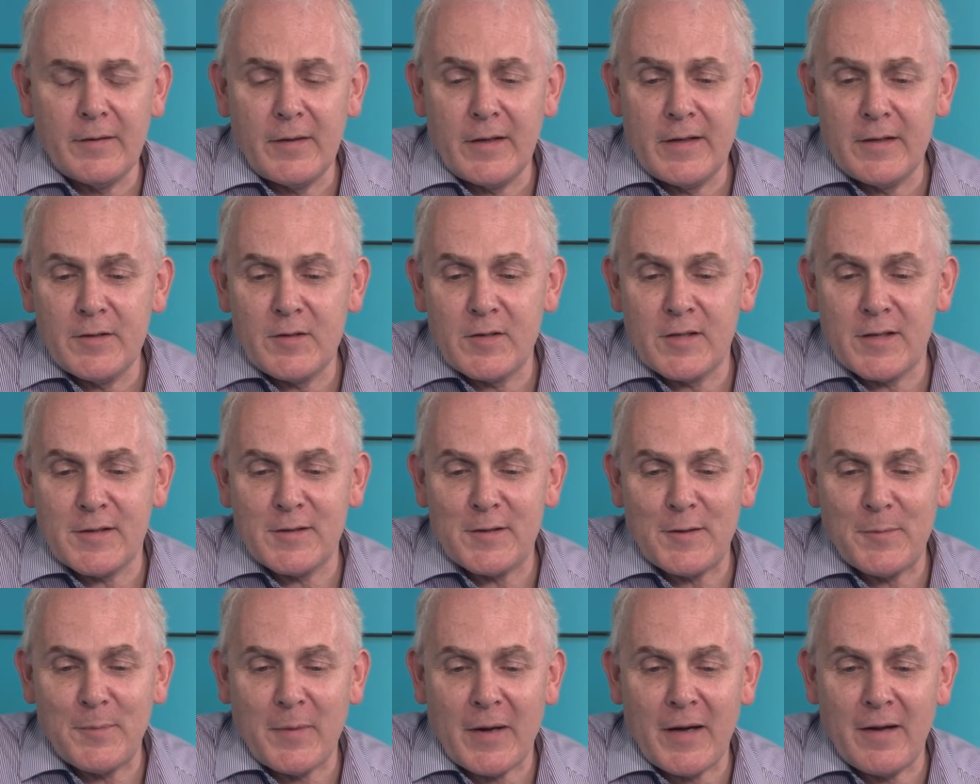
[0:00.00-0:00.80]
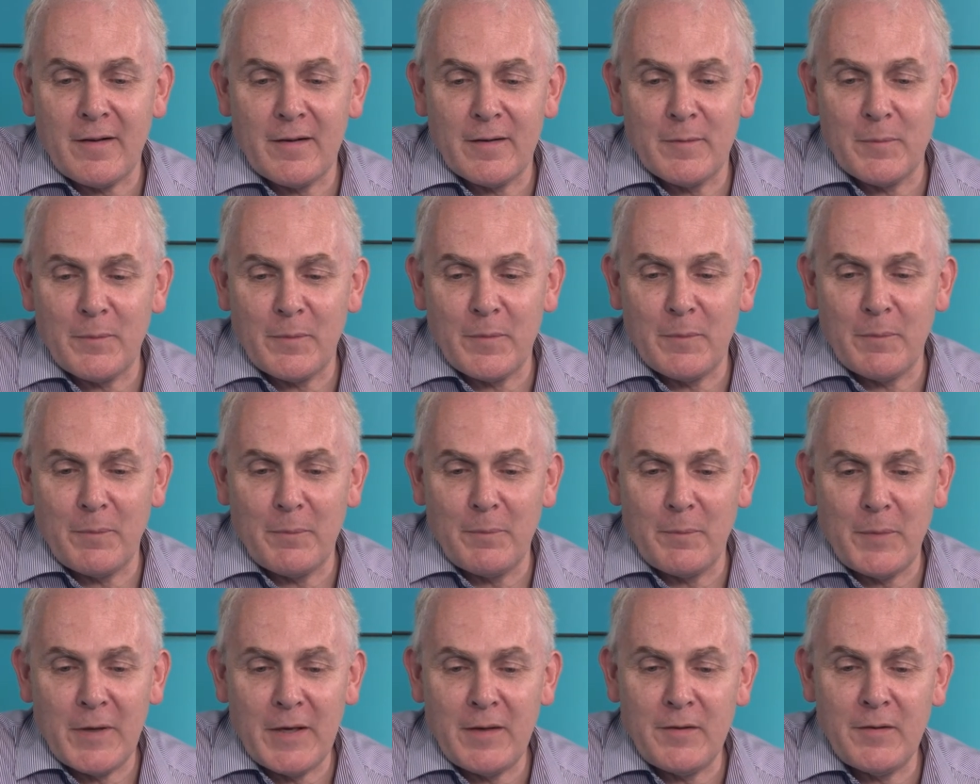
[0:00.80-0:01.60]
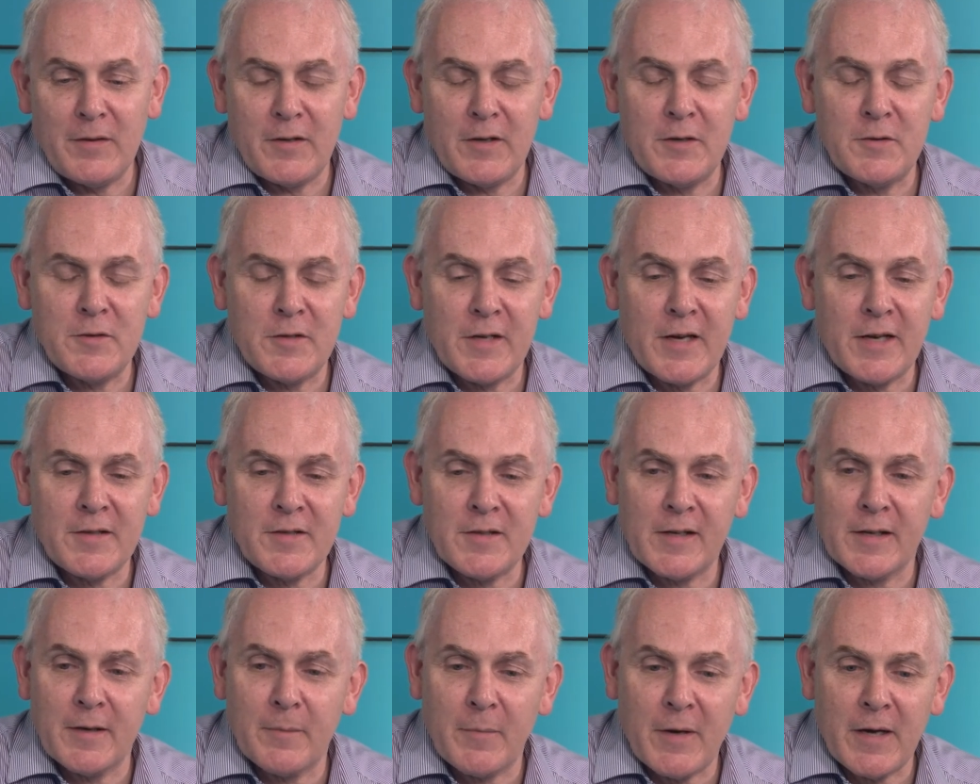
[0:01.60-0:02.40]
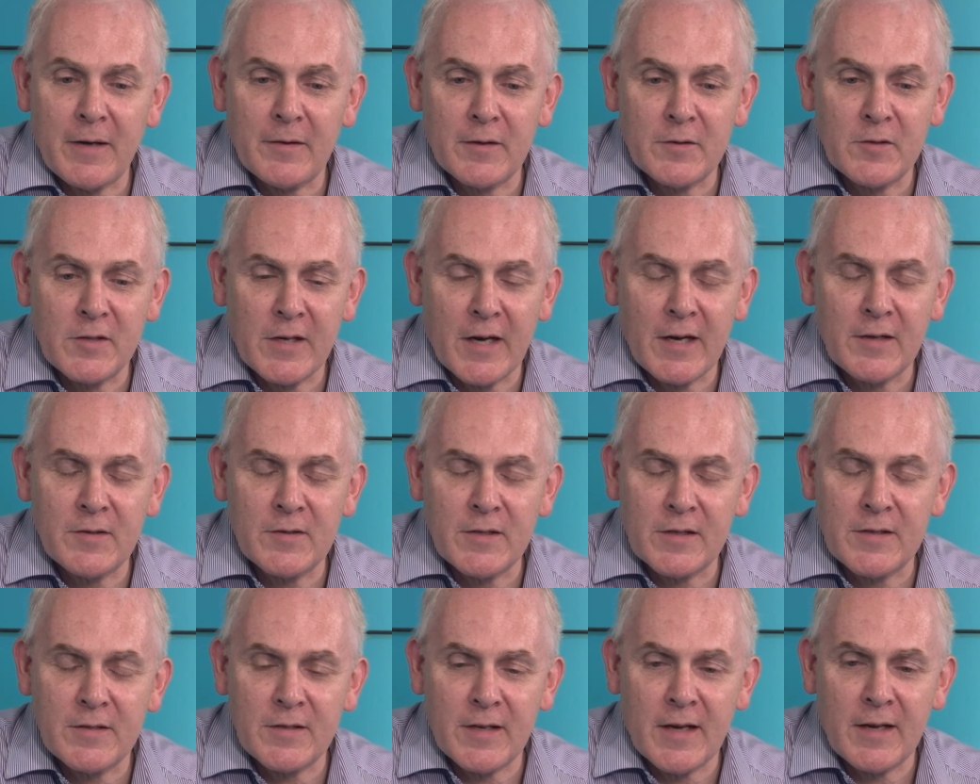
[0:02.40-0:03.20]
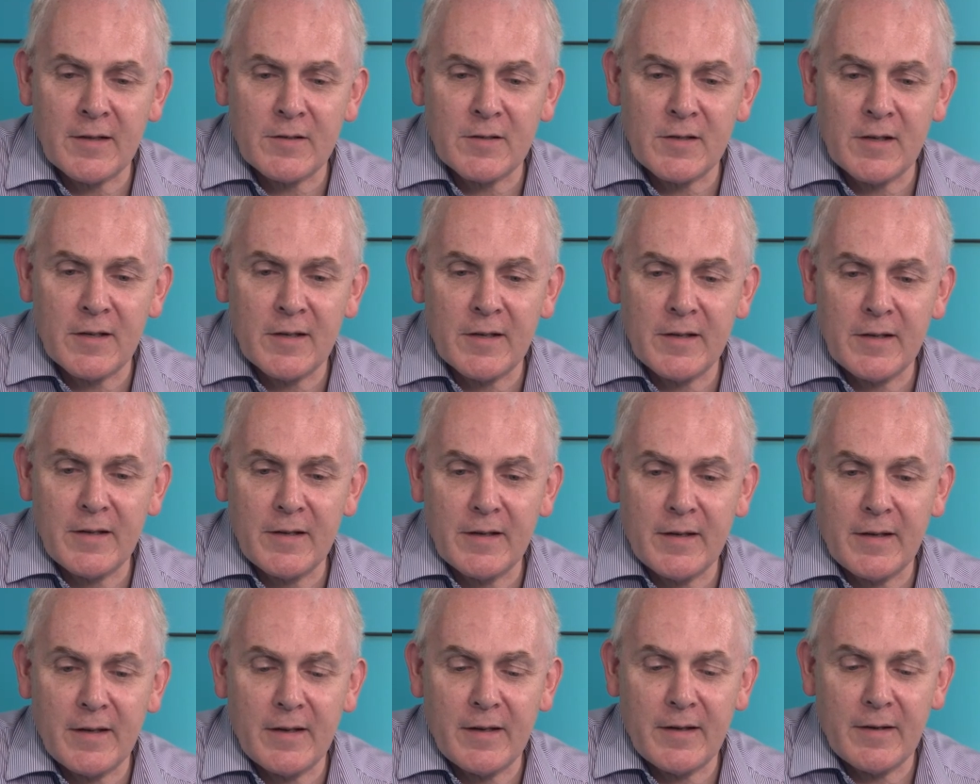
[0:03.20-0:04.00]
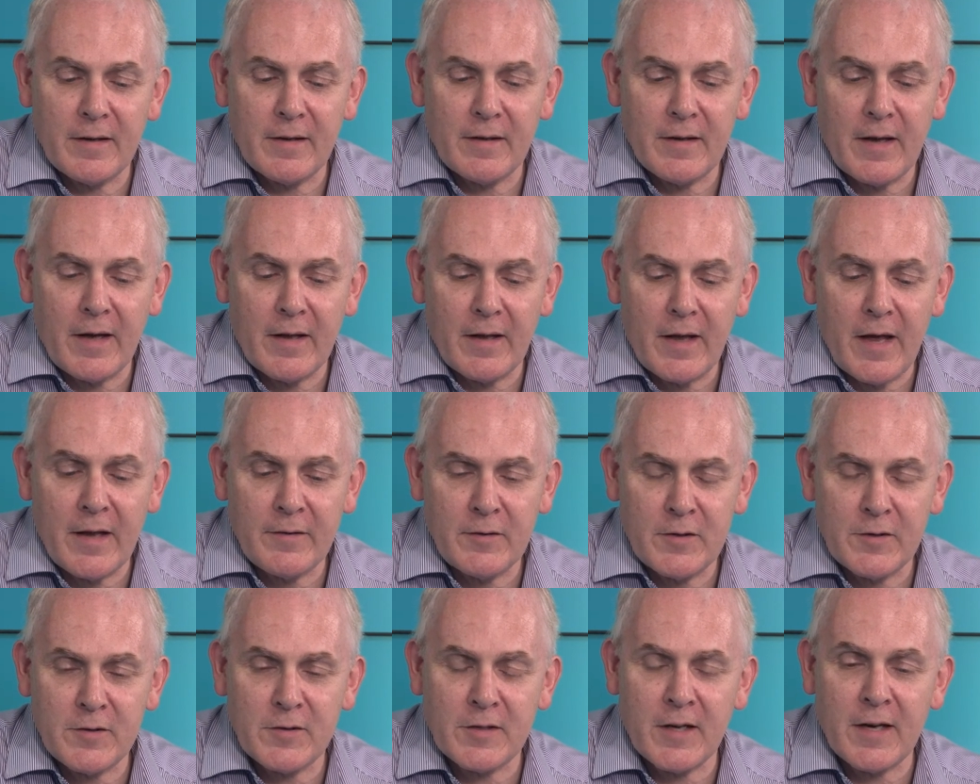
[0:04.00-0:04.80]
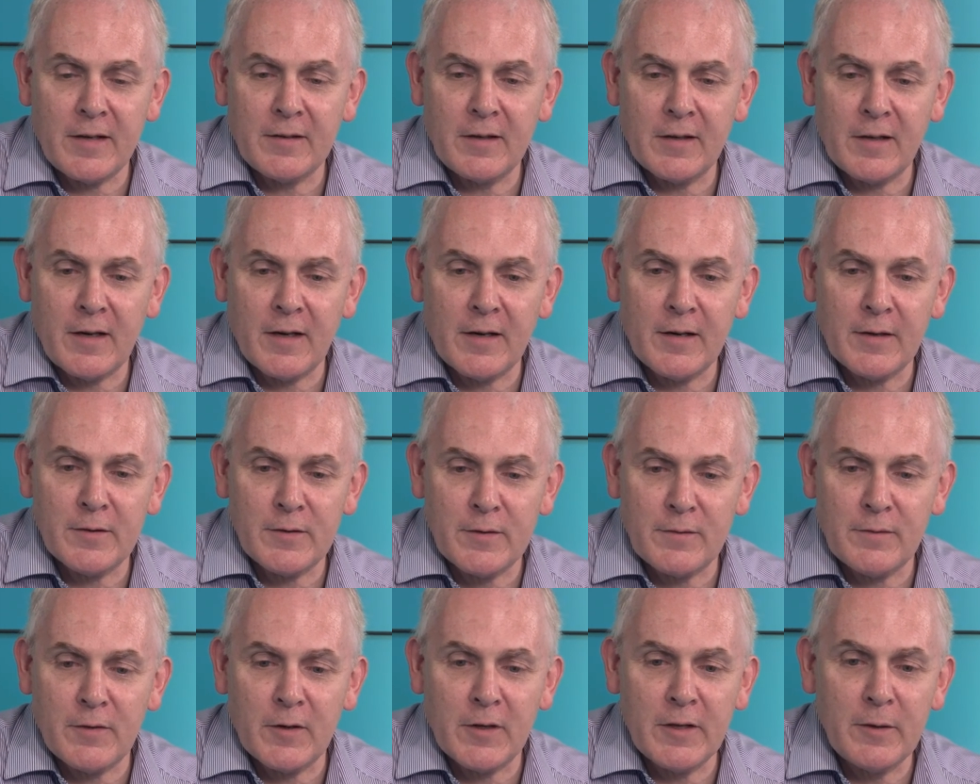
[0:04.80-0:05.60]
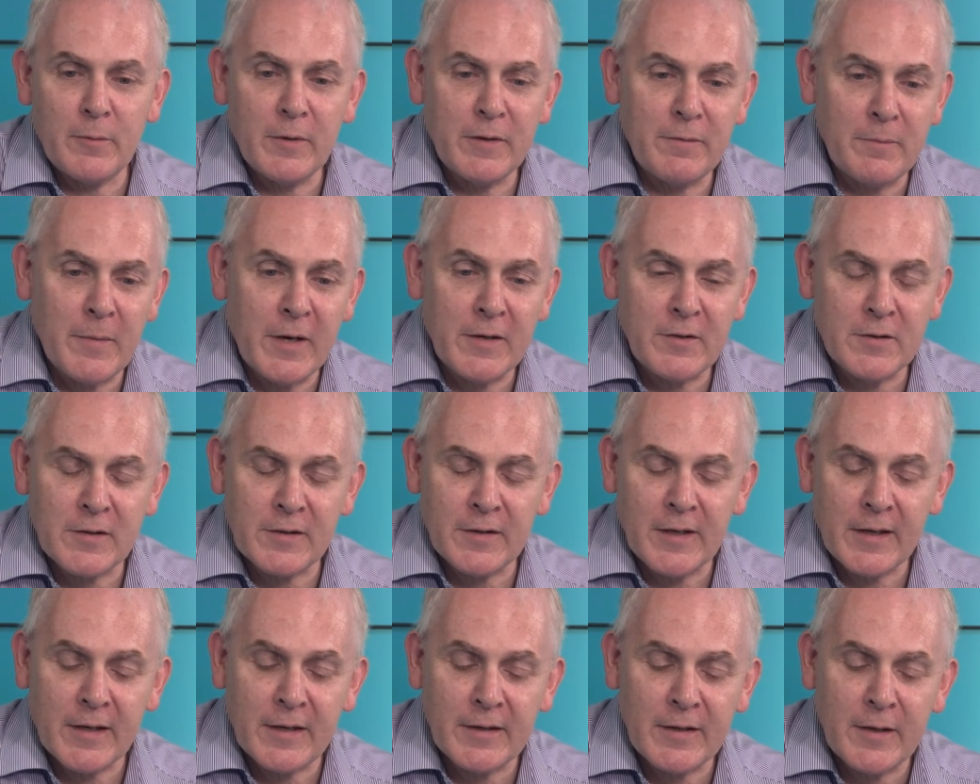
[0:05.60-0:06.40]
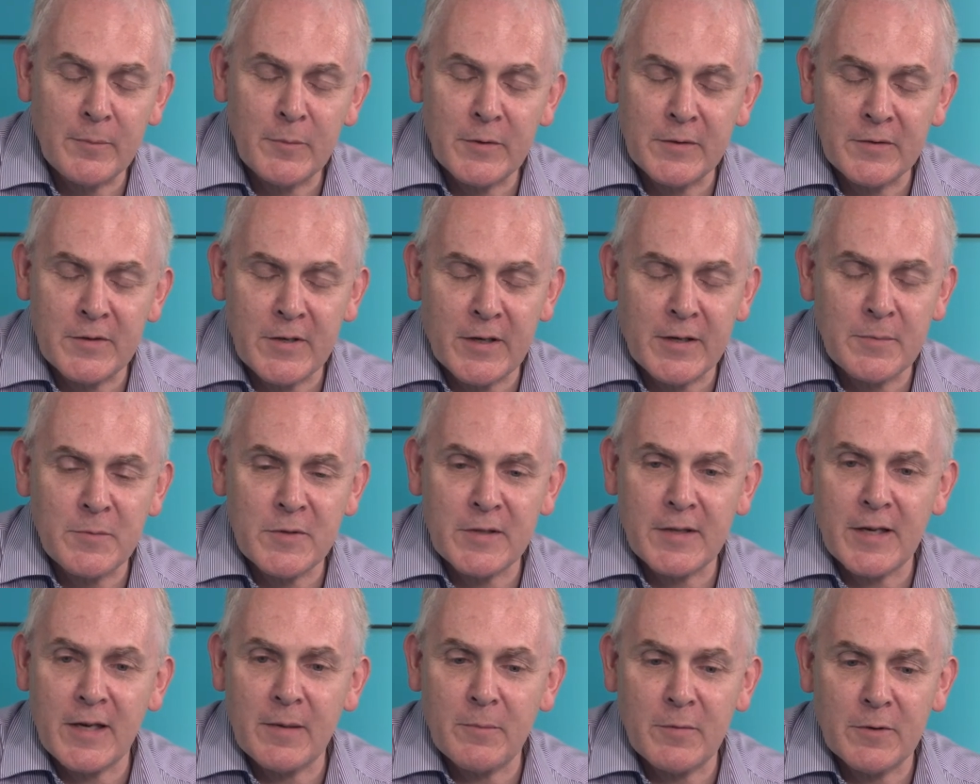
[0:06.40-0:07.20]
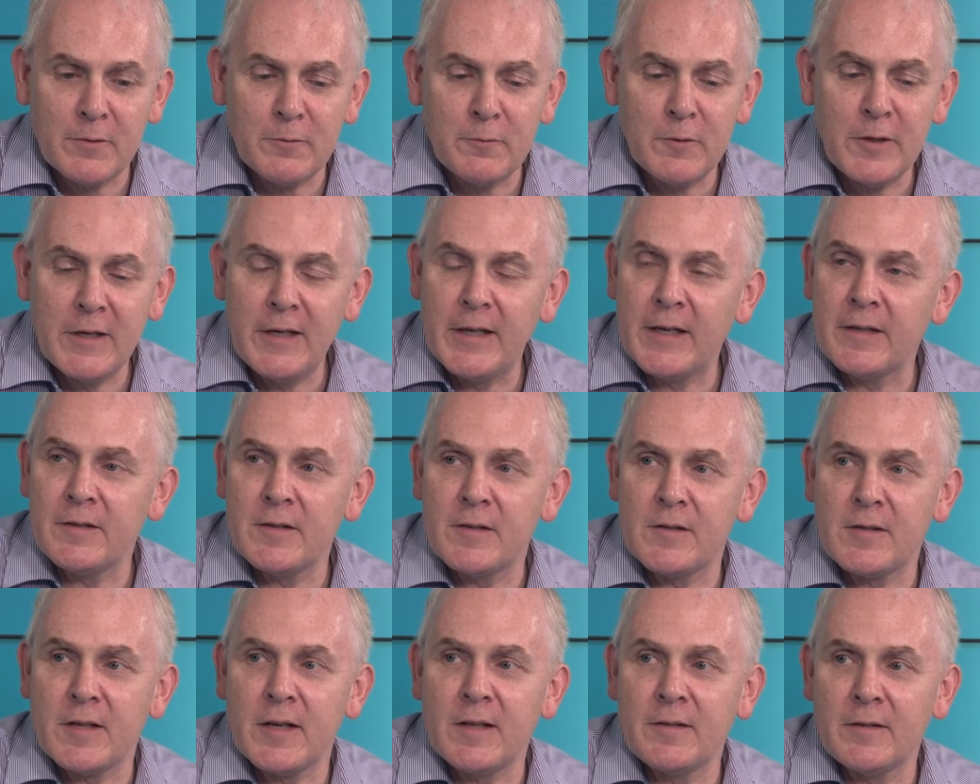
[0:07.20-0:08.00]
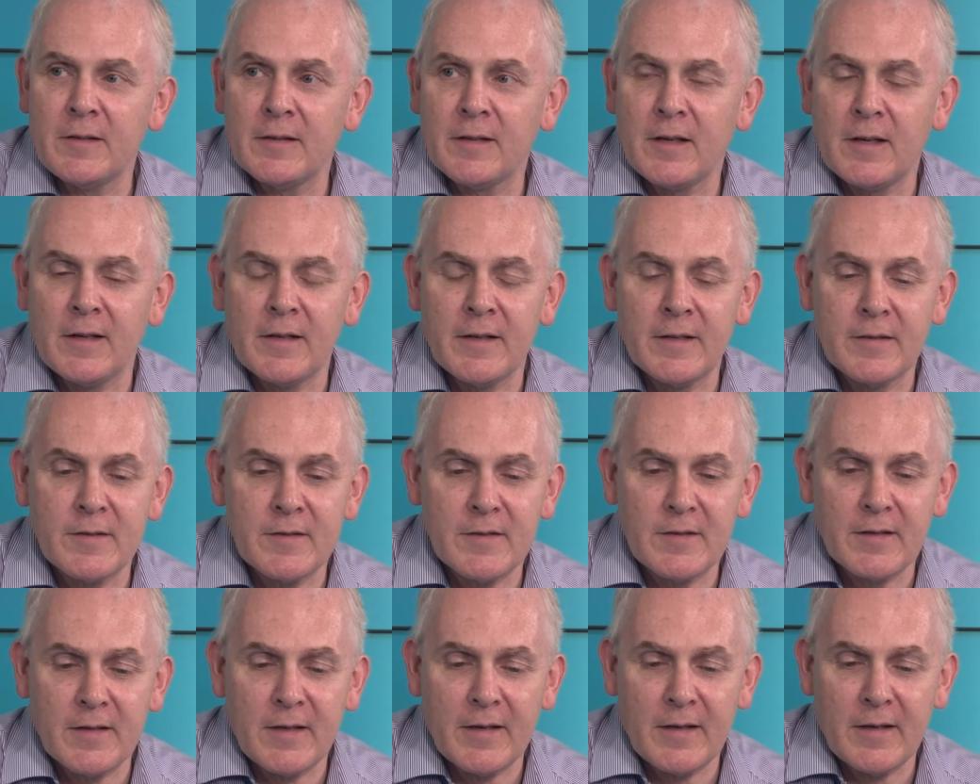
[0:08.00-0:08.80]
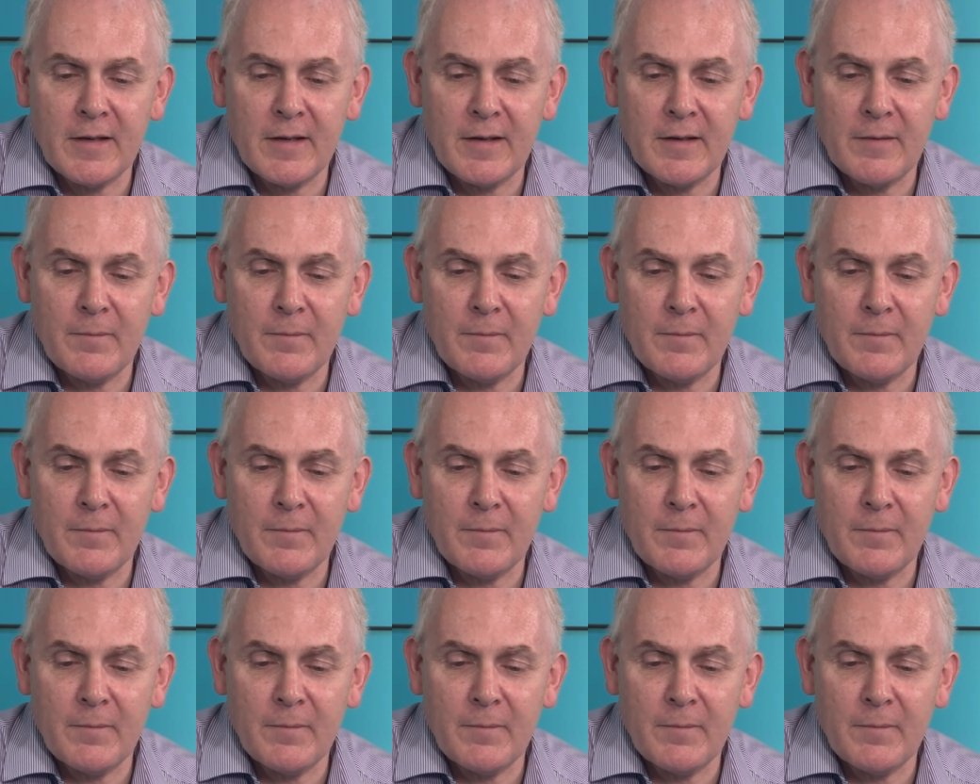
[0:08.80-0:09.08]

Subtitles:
I think it's just about be enthusiastic about the changes, actually understand your clients fully. We've mentioned that a number of times today, but really understand your clients,